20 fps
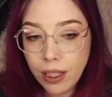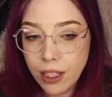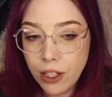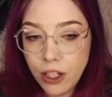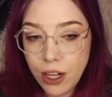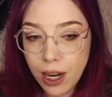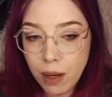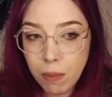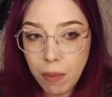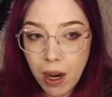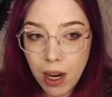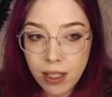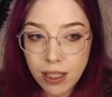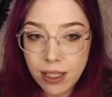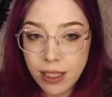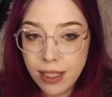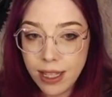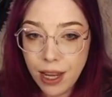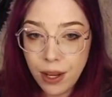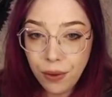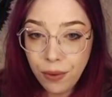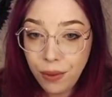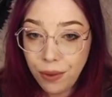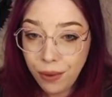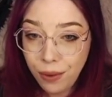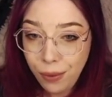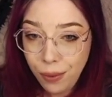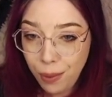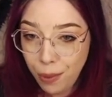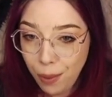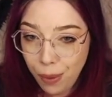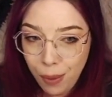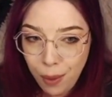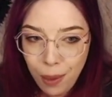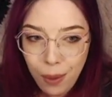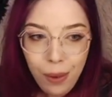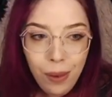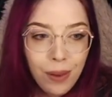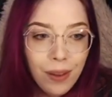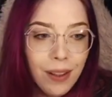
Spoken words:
checkbox and say, ooh,